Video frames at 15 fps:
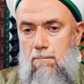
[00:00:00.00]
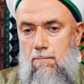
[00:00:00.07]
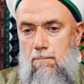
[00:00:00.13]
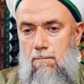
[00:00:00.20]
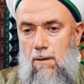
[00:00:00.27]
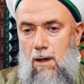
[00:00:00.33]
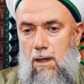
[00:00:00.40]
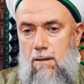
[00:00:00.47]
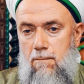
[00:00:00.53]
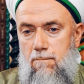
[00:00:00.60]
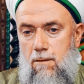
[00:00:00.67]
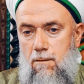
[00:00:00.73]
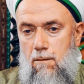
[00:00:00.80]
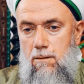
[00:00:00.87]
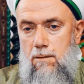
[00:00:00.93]
Why?
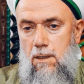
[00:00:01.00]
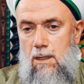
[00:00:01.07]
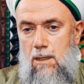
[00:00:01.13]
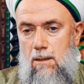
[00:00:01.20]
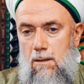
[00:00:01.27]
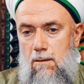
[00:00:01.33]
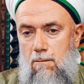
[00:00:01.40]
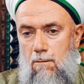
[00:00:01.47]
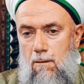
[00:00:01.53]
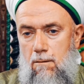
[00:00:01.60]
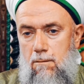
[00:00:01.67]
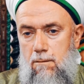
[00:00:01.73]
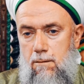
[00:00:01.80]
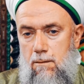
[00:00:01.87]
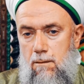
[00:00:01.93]
Because they
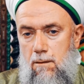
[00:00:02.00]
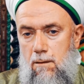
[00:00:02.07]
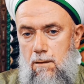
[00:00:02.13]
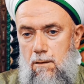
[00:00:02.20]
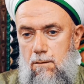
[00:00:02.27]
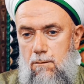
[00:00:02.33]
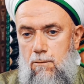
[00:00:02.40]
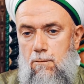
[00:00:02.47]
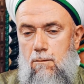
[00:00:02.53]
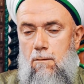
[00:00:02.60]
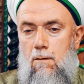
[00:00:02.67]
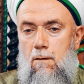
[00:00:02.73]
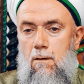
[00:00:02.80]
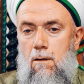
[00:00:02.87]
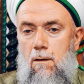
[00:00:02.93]
want
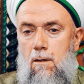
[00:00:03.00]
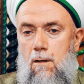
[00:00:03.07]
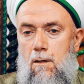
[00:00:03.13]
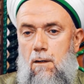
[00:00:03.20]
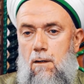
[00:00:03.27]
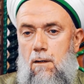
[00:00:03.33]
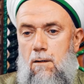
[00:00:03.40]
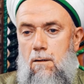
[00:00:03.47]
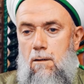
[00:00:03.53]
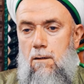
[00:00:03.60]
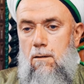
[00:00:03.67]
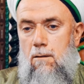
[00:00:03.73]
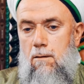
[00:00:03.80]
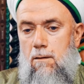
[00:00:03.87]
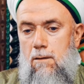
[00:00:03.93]
to
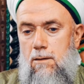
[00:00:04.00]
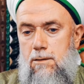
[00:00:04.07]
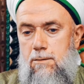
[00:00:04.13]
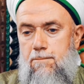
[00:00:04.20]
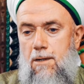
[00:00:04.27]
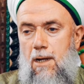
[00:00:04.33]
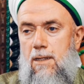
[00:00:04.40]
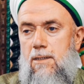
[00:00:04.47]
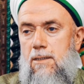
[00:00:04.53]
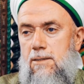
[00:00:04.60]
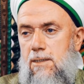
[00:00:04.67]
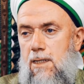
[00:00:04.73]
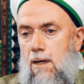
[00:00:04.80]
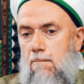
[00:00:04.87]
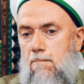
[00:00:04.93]
spread
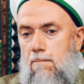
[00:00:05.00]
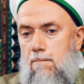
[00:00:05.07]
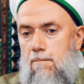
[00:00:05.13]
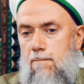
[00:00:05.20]
Islam